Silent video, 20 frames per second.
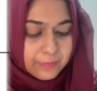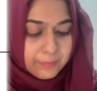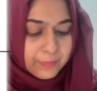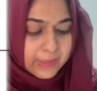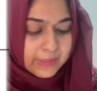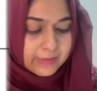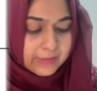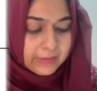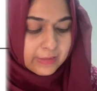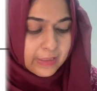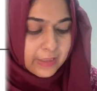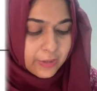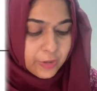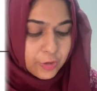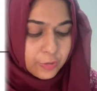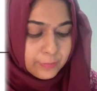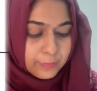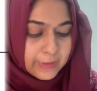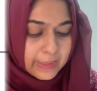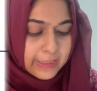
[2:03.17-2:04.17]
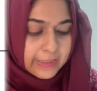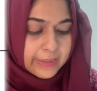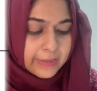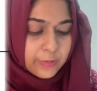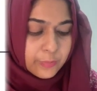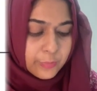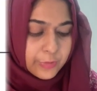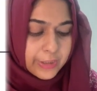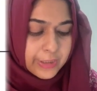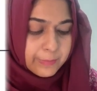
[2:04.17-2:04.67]
basically
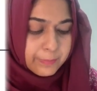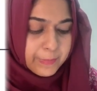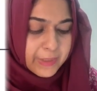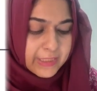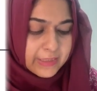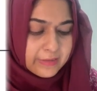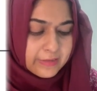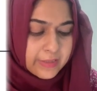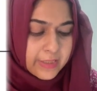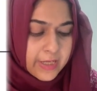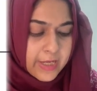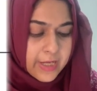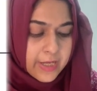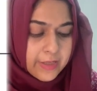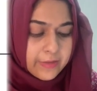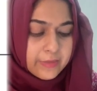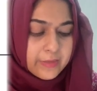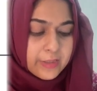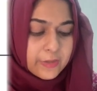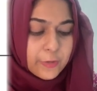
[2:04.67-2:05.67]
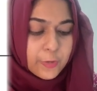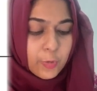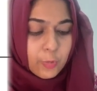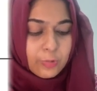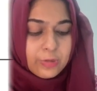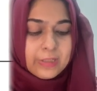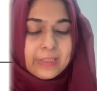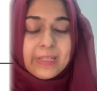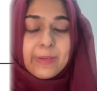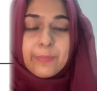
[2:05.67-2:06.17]
accumulated word means the
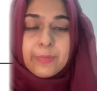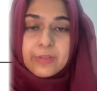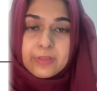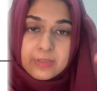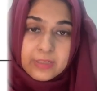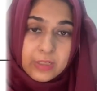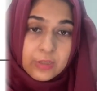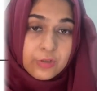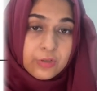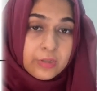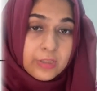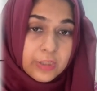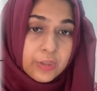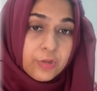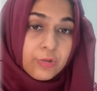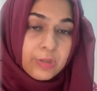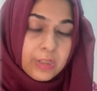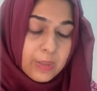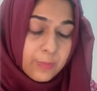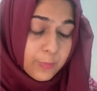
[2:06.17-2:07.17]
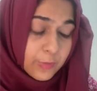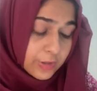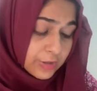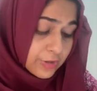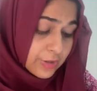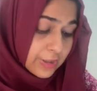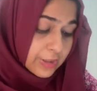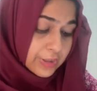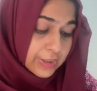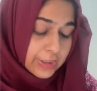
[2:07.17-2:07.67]
total depreciation that you keep
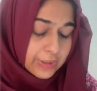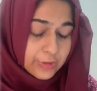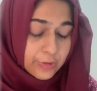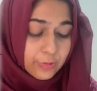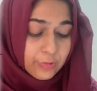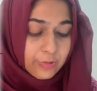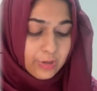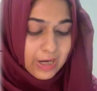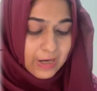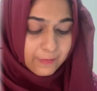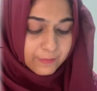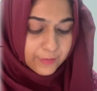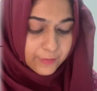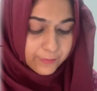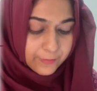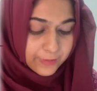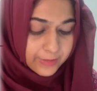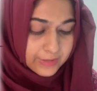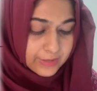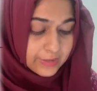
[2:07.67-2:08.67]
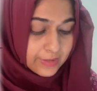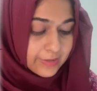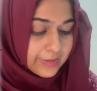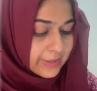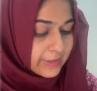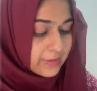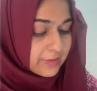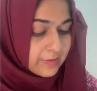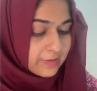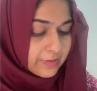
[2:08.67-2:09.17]
on charging. So after first year
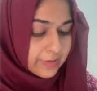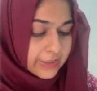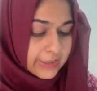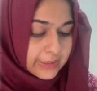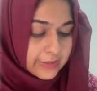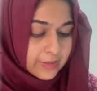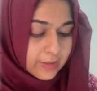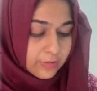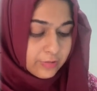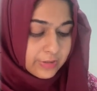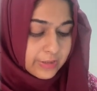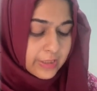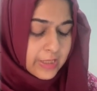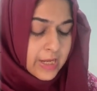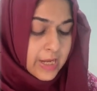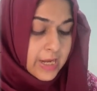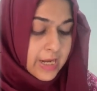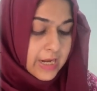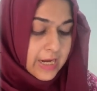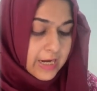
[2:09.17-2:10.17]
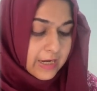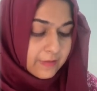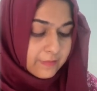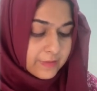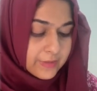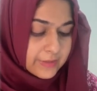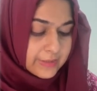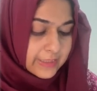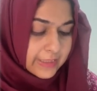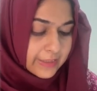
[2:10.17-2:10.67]
it's 30,000,
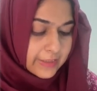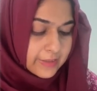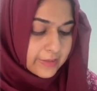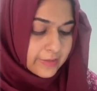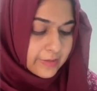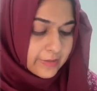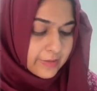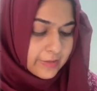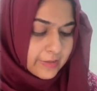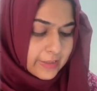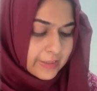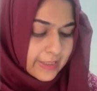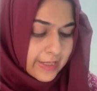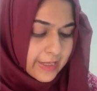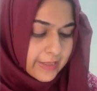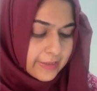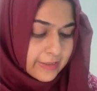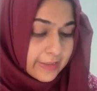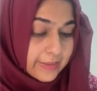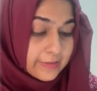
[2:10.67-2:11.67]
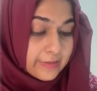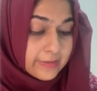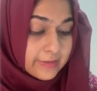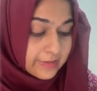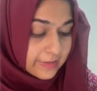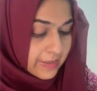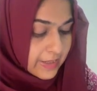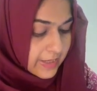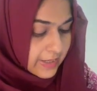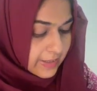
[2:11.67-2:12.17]
after second year again
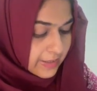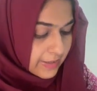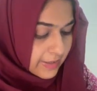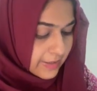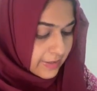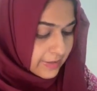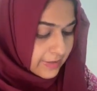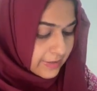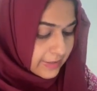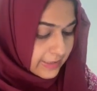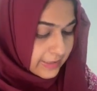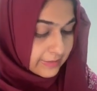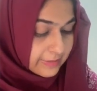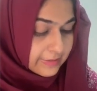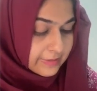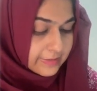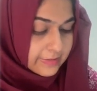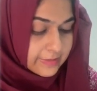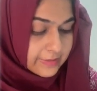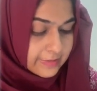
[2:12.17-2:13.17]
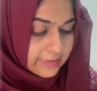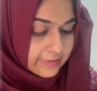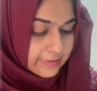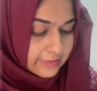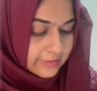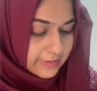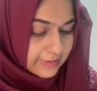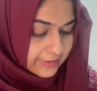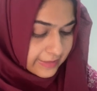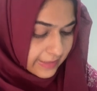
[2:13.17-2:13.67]
it's uh, it's
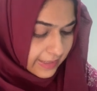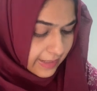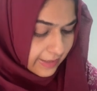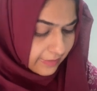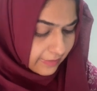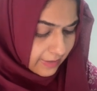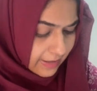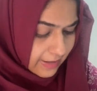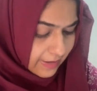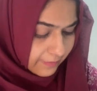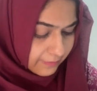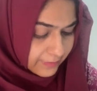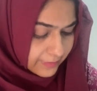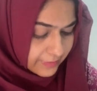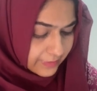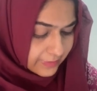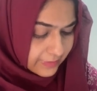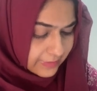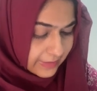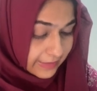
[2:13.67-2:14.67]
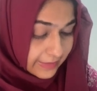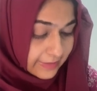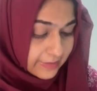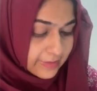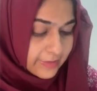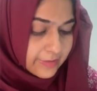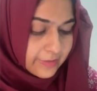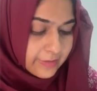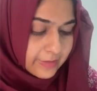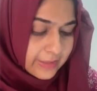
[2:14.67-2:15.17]
again after
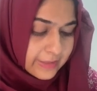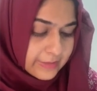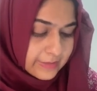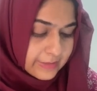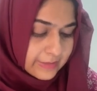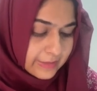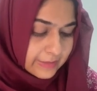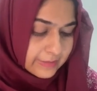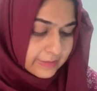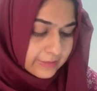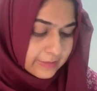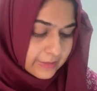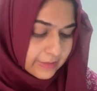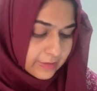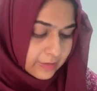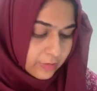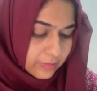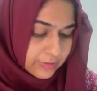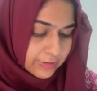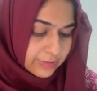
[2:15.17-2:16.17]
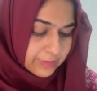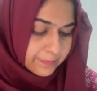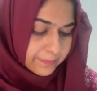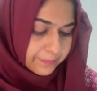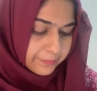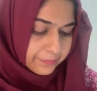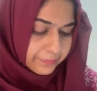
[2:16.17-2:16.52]
second year it's 60000